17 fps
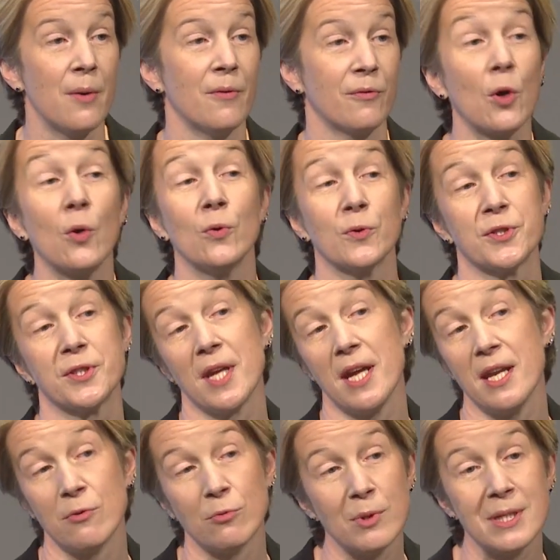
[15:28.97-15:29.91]
of course, that
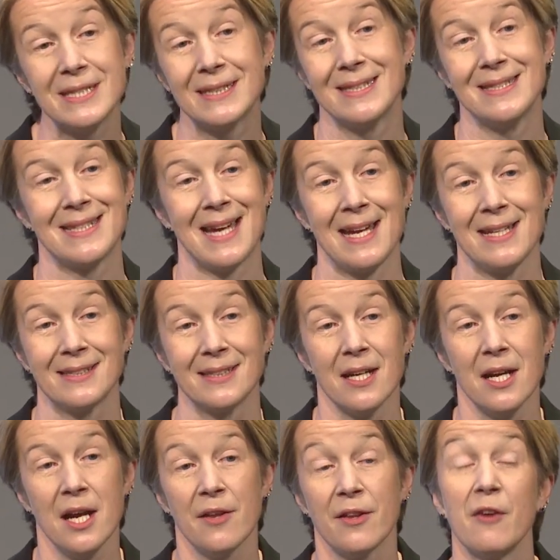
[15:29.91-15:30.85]
in recent days
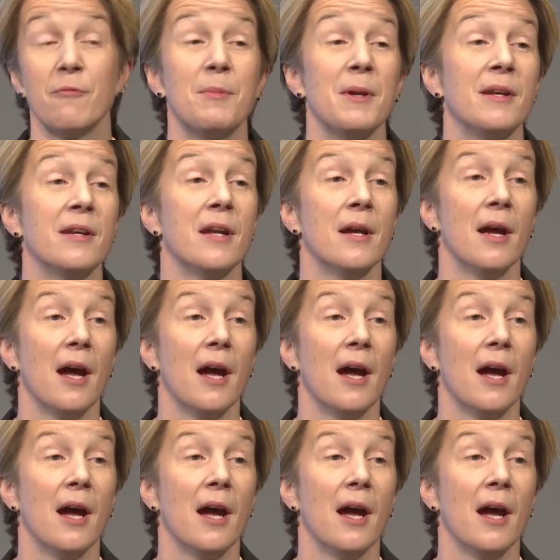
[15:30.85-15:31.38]
there have been